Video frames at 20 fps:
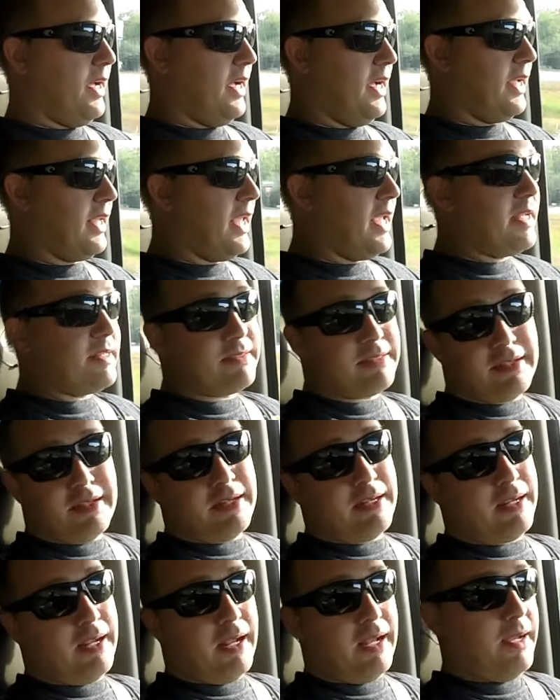I can't
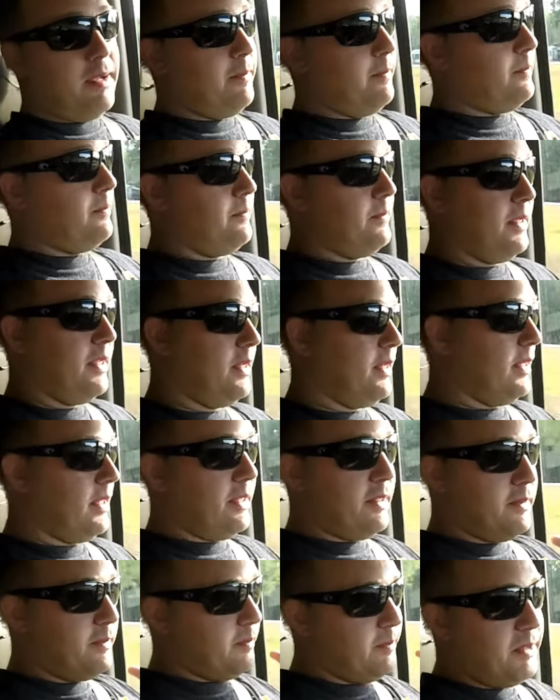say I
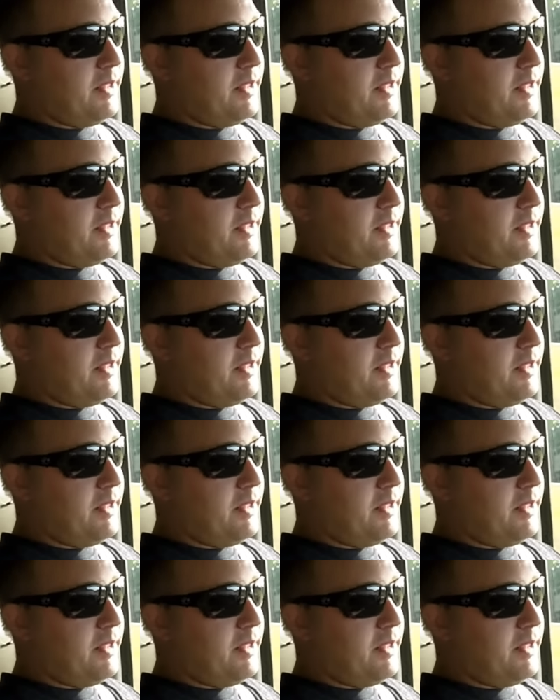can